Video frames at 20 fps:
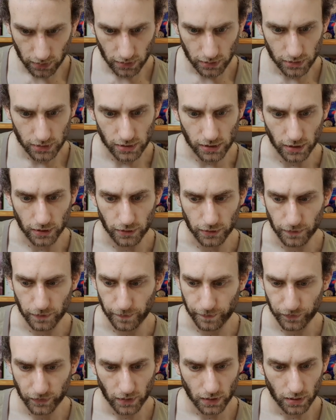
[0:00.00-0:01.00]
So,
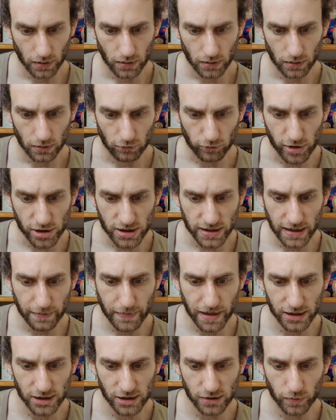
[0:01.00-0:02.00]
richly
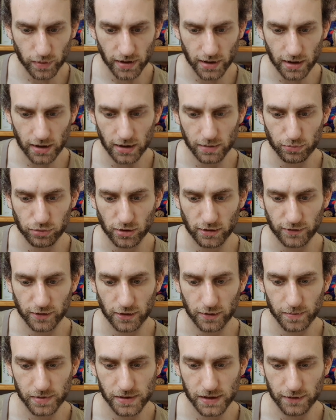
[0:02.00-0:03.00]
imagined with art
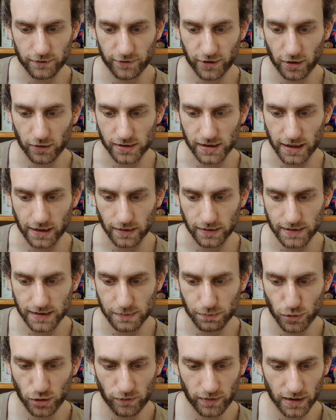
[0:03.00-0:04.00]
proverbs and folktales,
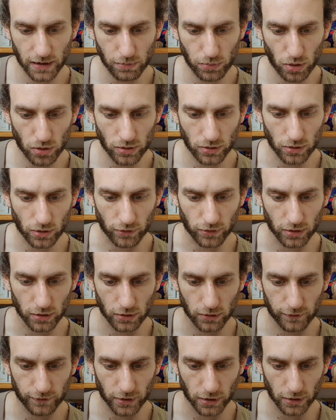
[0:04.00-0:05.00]
this moving and modern
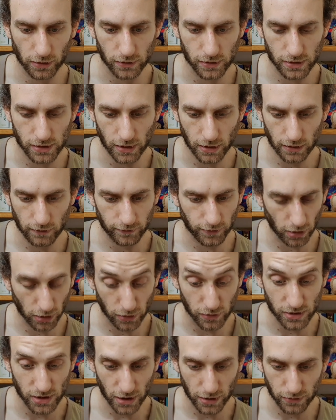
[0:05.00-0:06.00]
novel follows
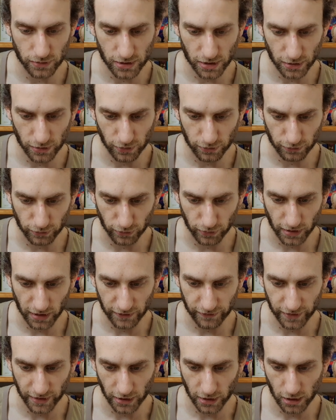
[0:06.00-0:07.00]
Oto through
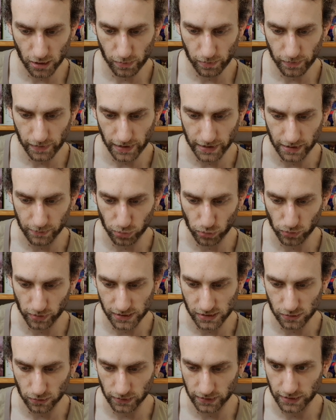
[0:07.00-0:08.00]
life at home and at
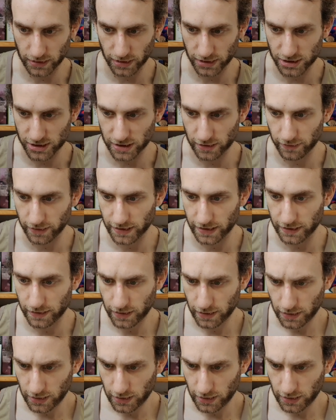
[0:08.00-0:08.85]
boarding school in Nigeria,